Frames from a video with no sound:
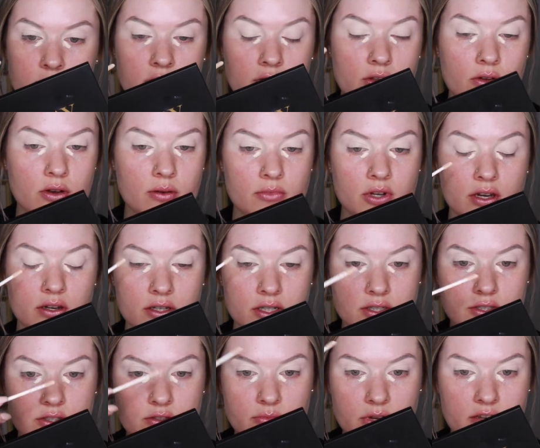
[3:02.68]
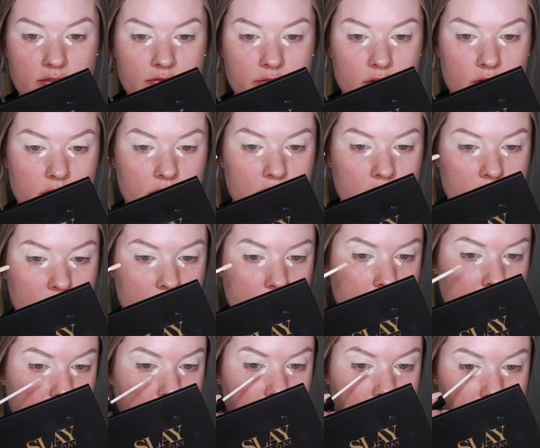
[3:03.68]
below. I'm not going to do my full
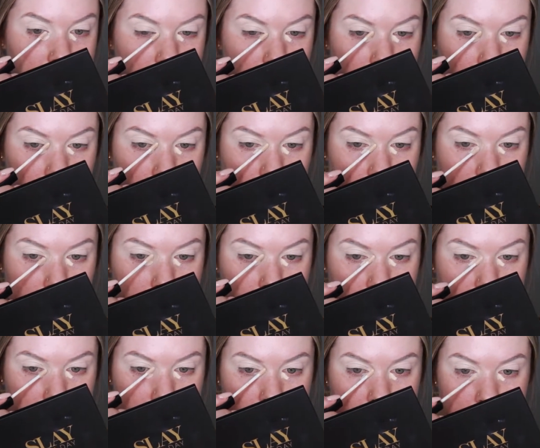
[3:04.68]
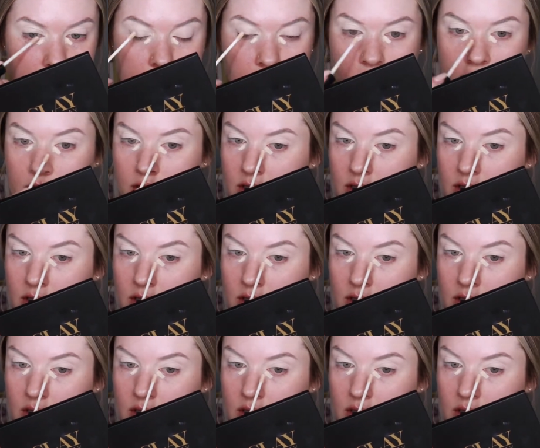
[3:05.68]
concealer. I'm just